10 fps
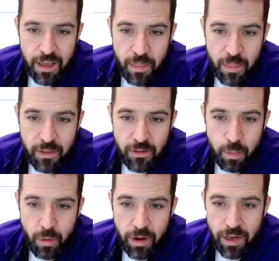this
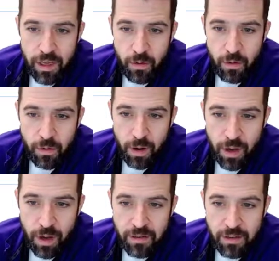point and go to the right.
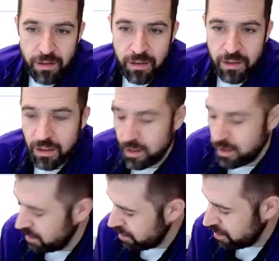
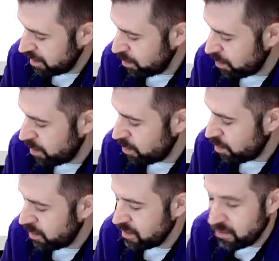I hit
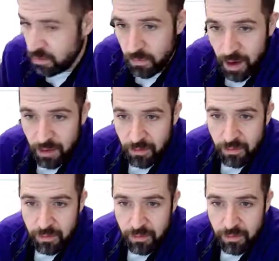1.25.